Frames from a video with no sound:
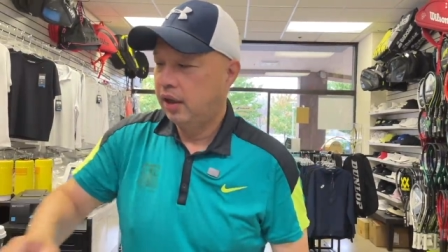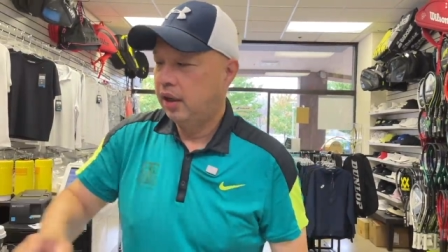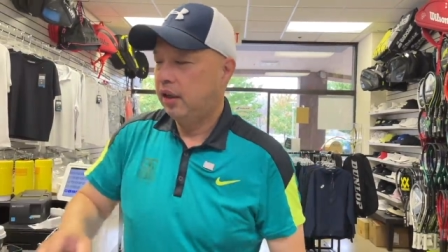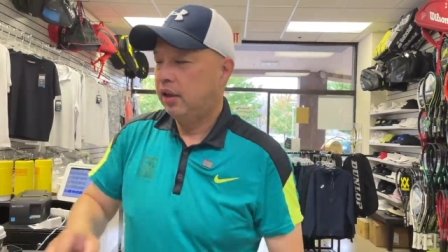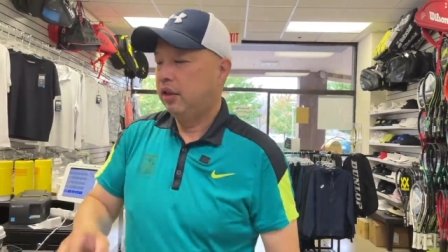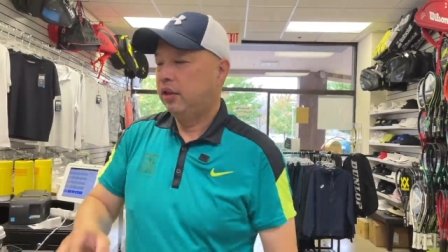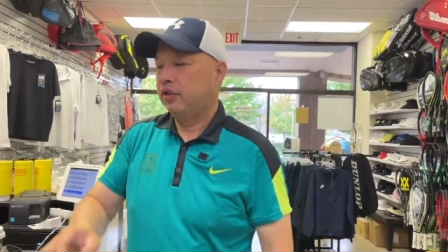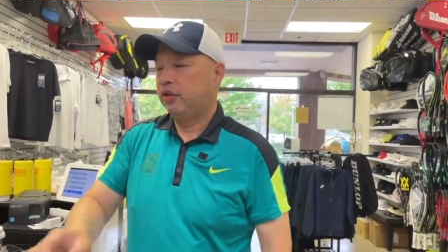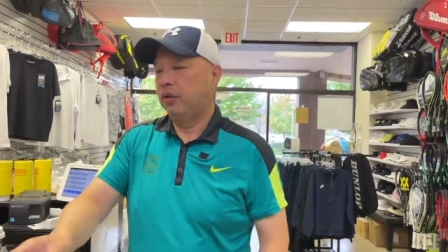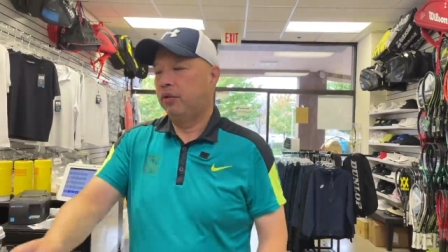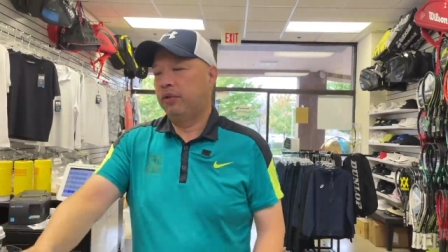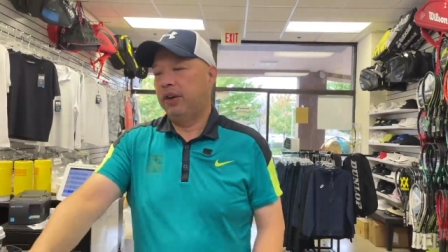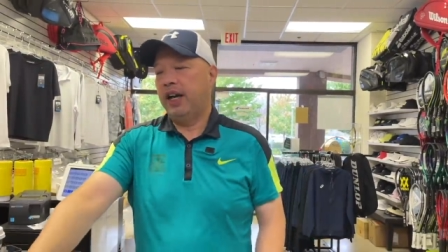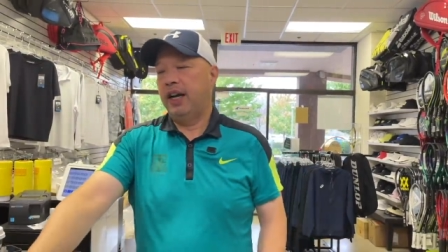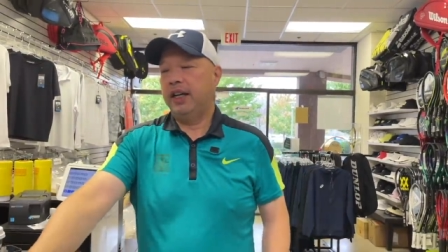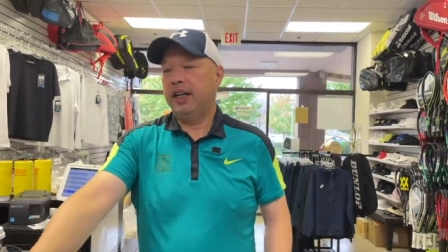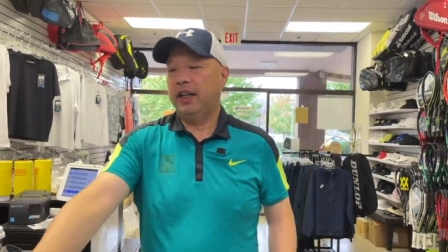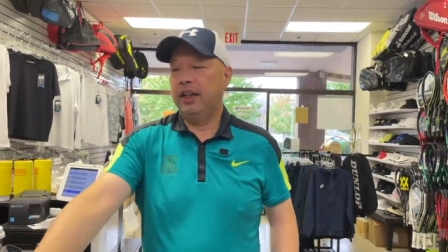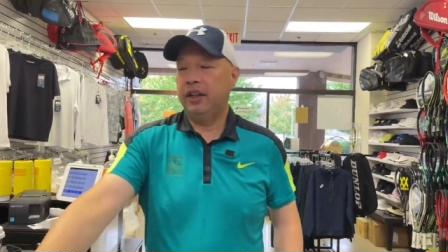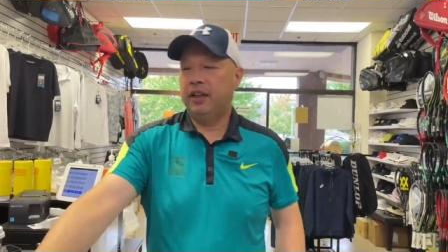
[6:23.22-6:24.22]
So
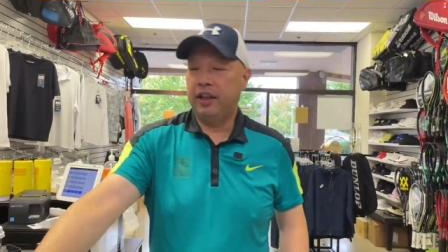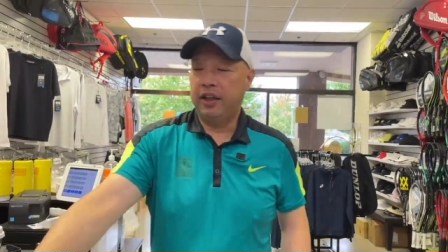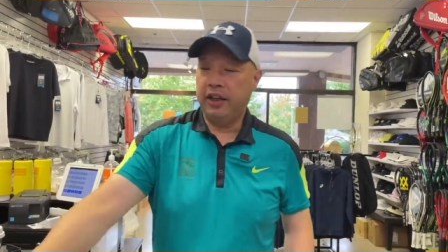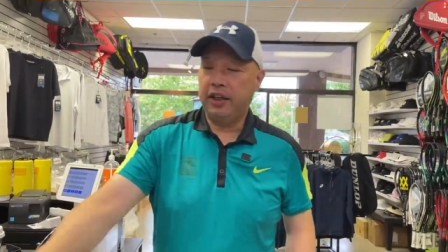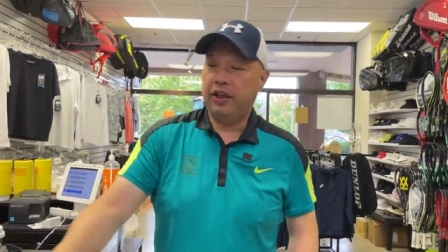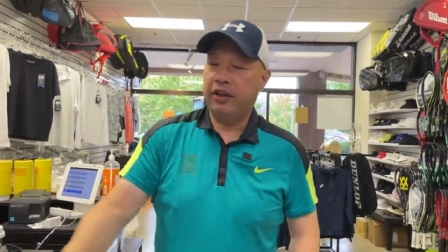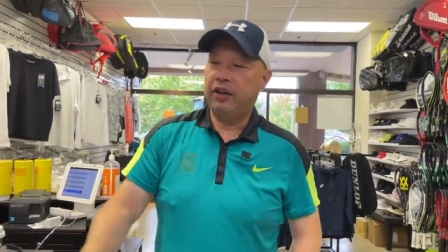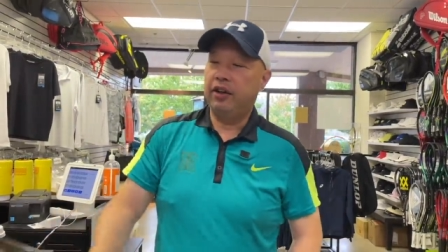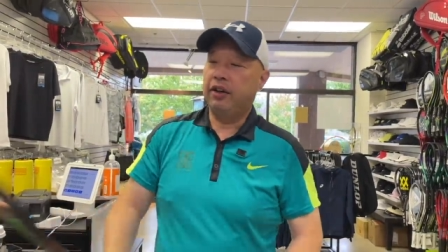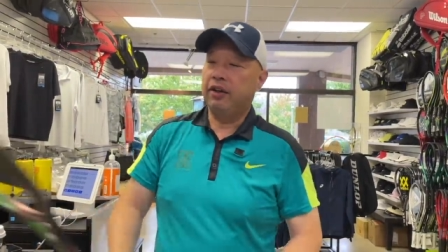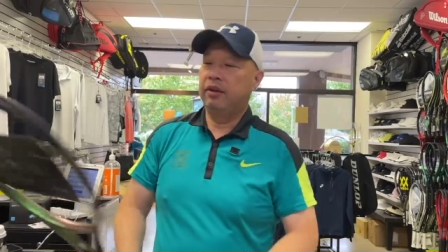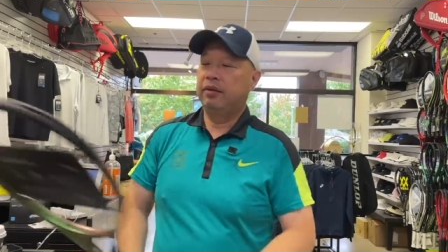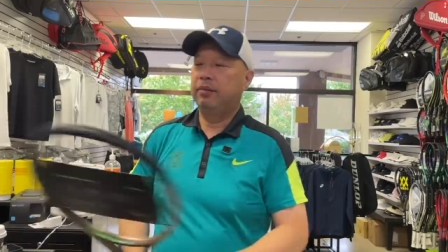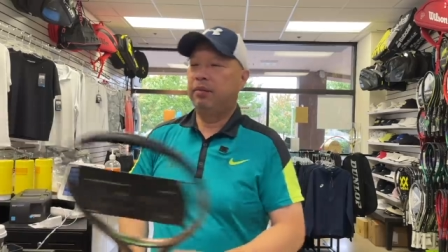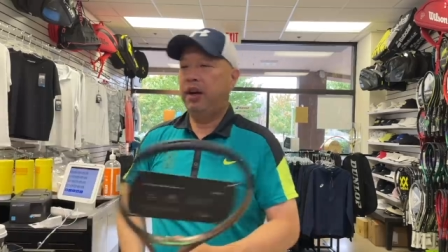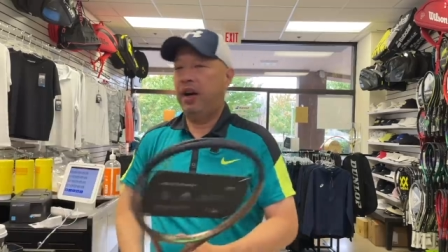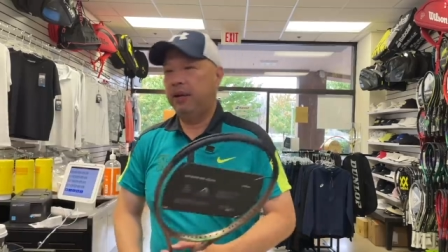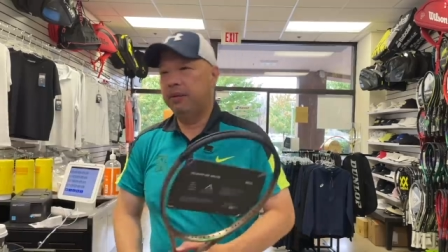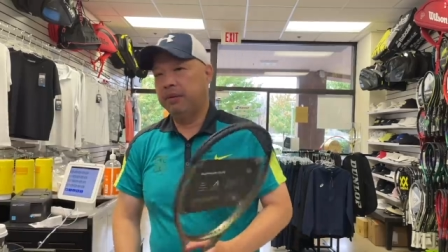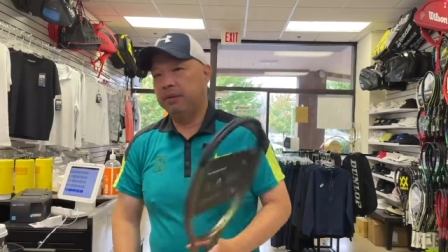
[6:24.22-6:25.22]
racket of the year,
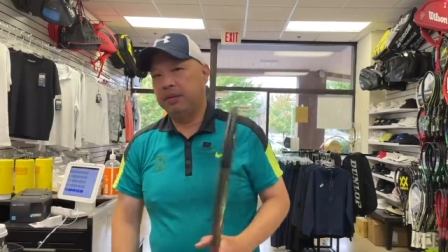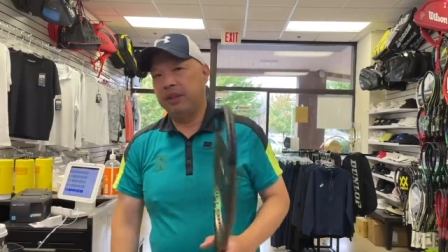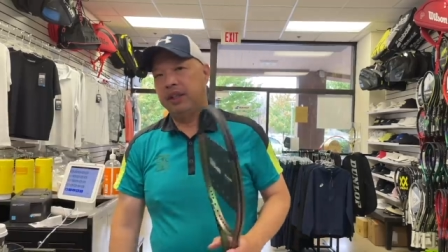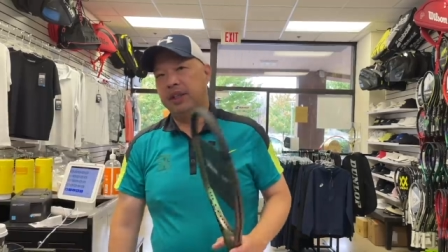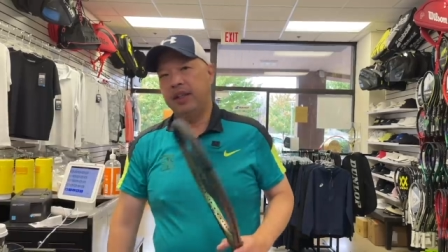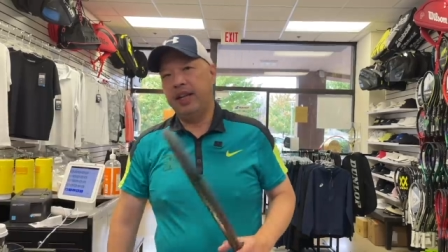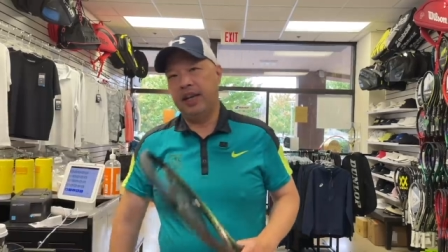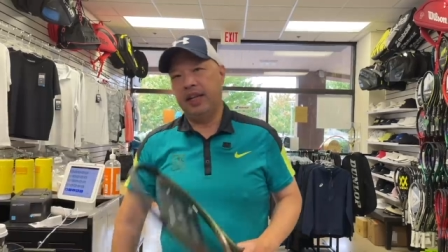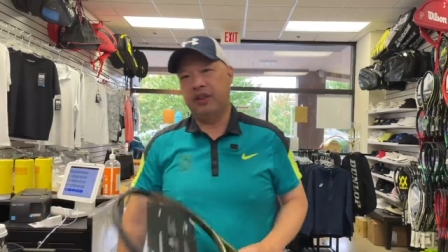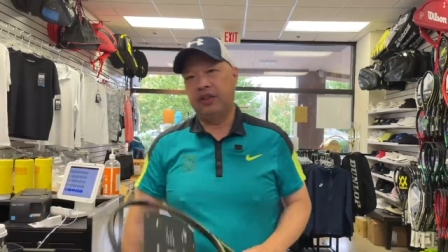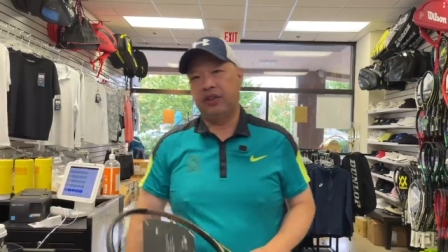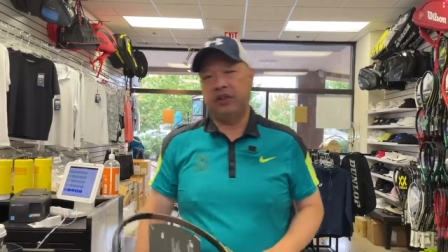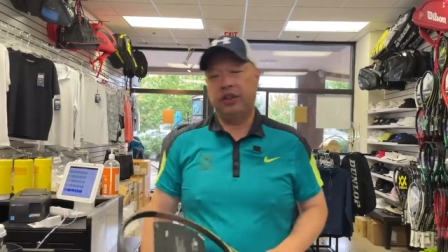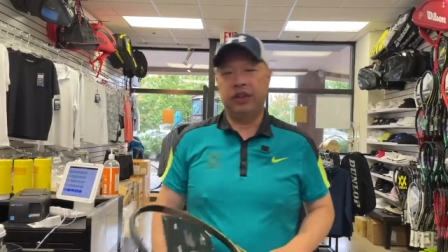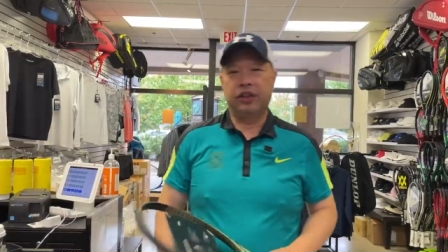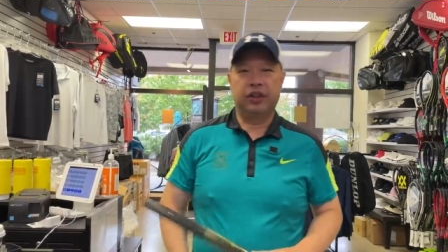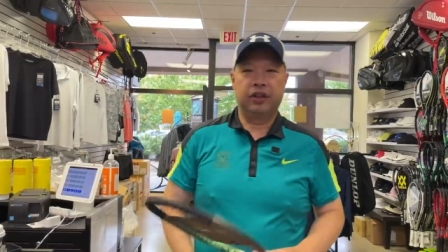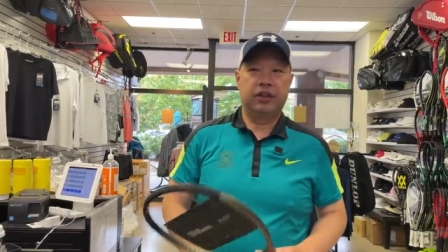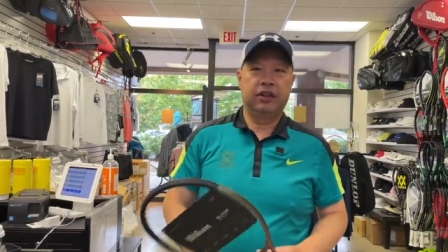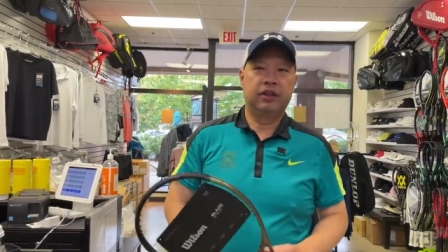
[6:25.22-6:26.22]
probably next
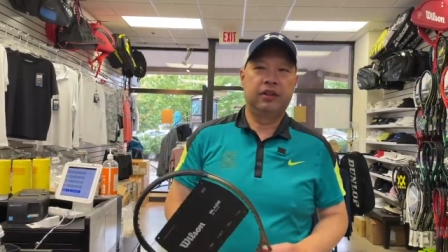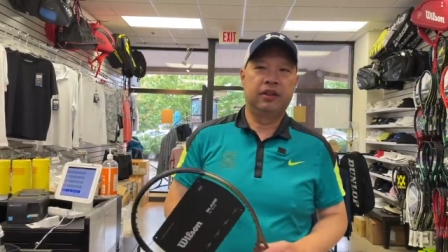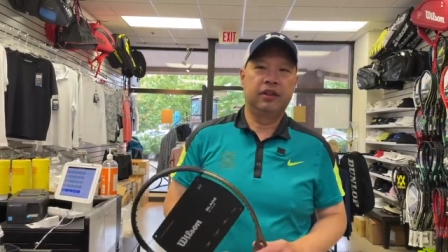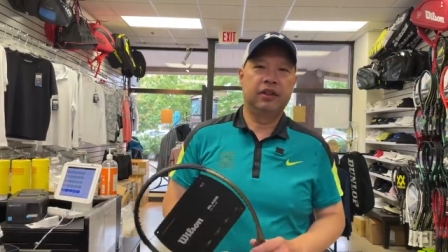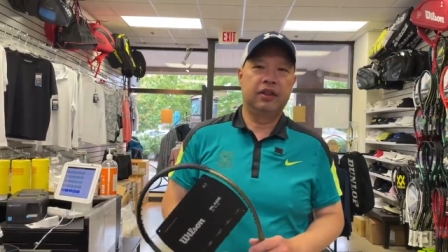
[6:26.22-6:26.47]
year,